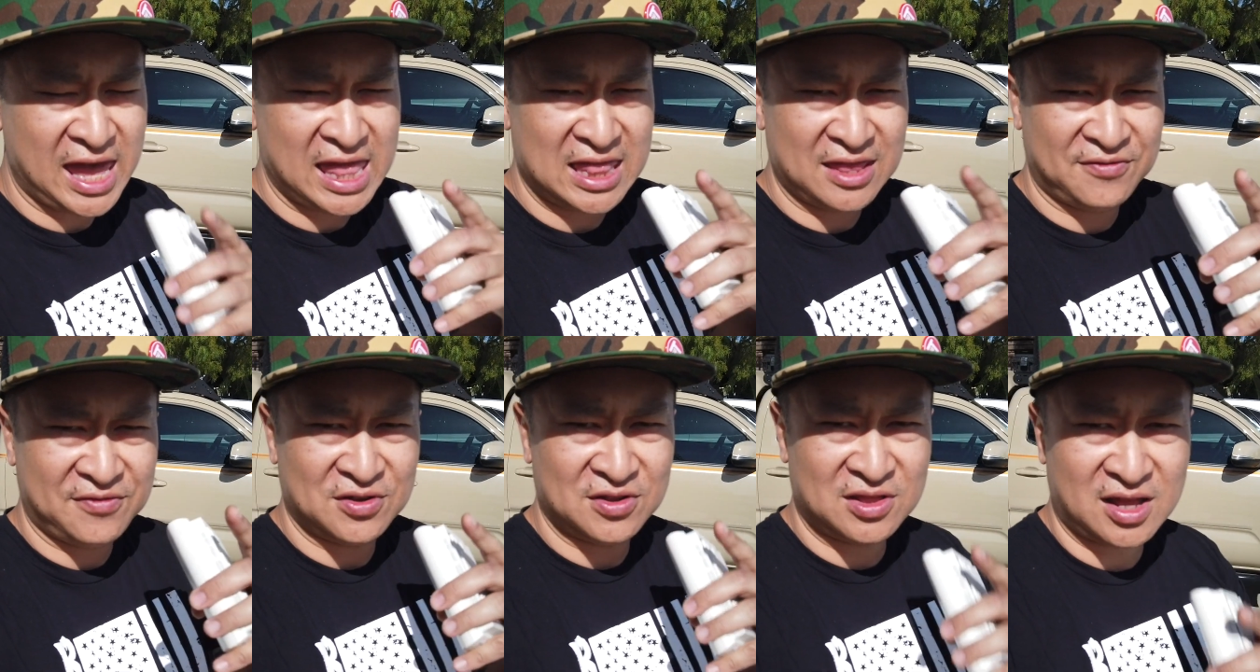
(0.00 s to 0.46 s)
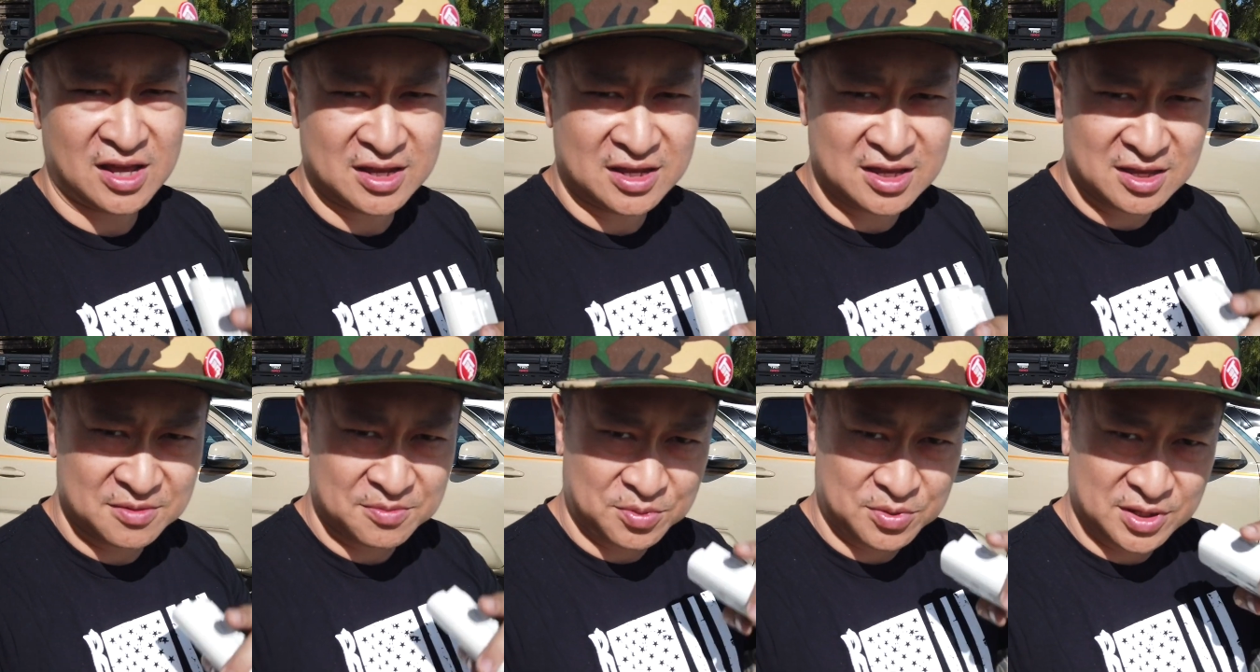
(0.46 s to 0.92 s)
and if you
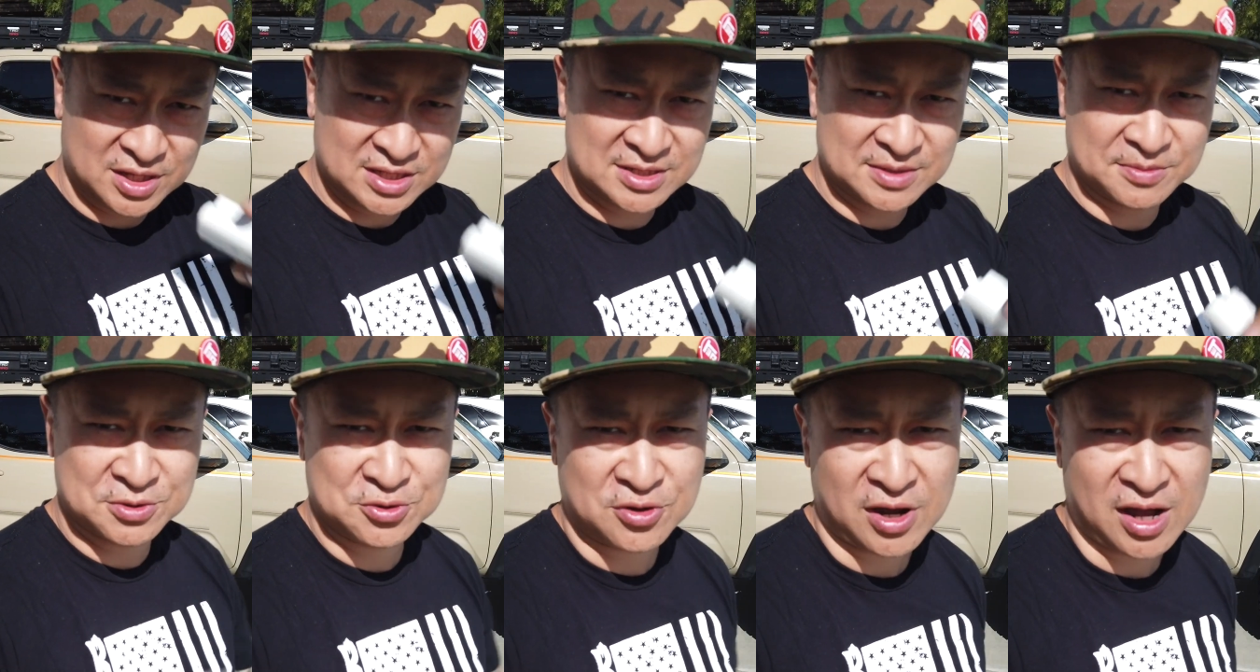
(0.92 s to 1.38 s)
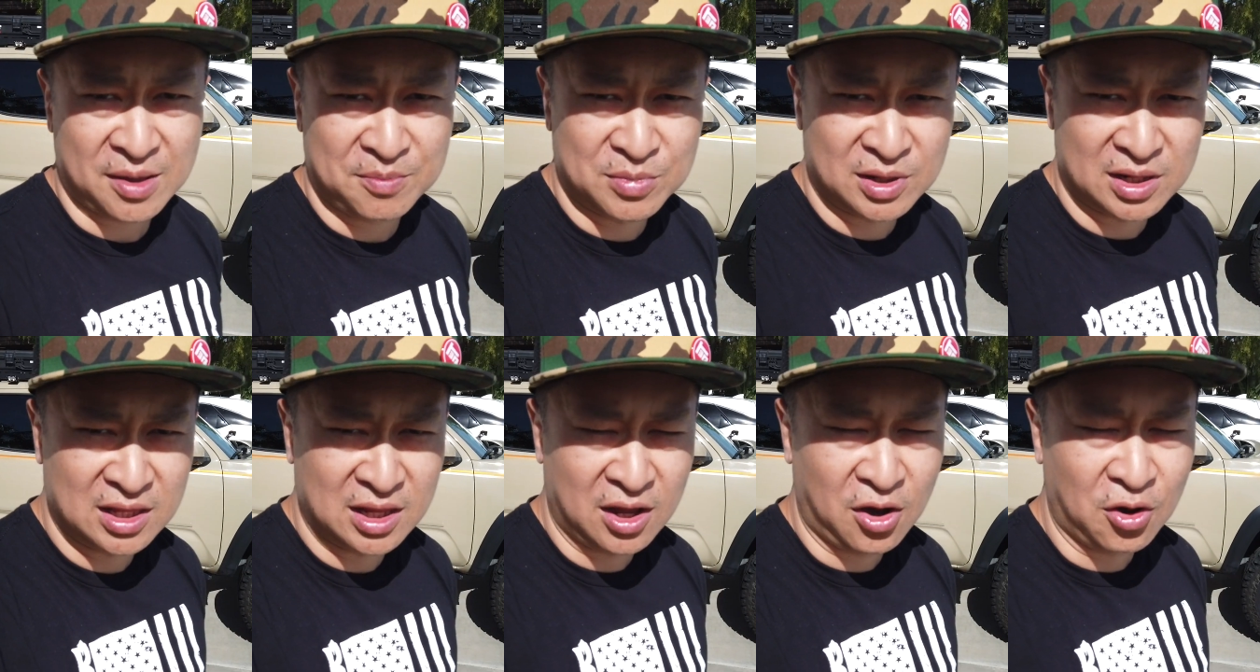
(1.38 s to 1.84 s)
like it, please subscribe
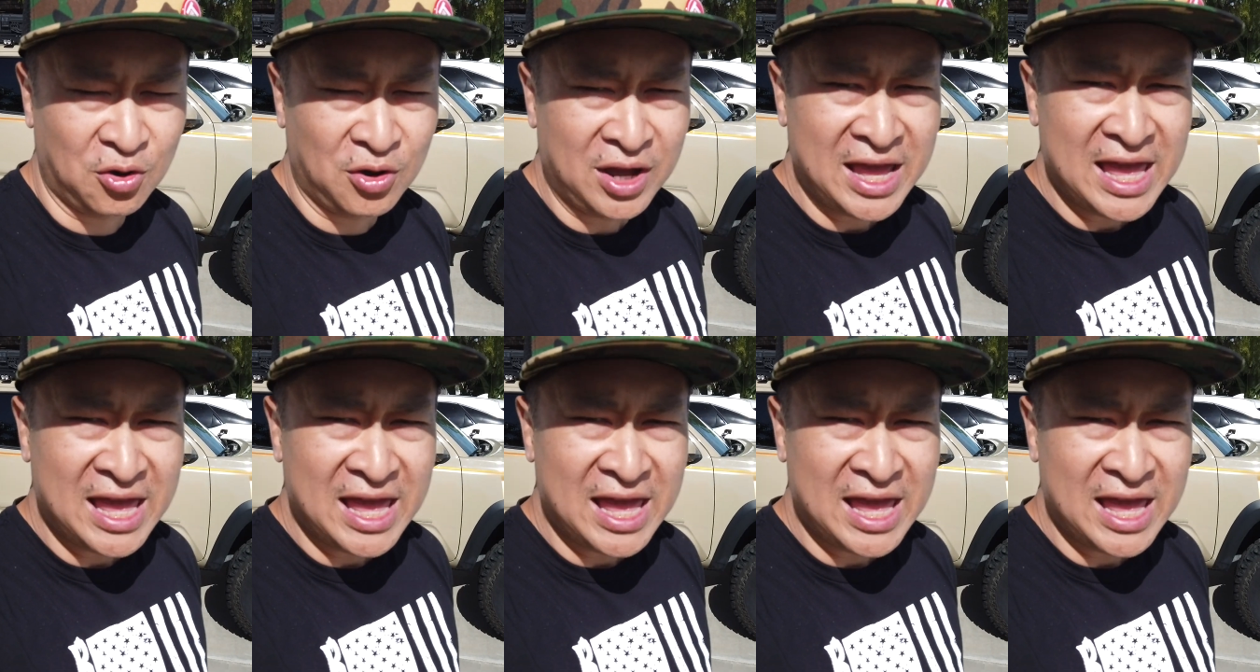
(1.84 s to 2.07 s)
below.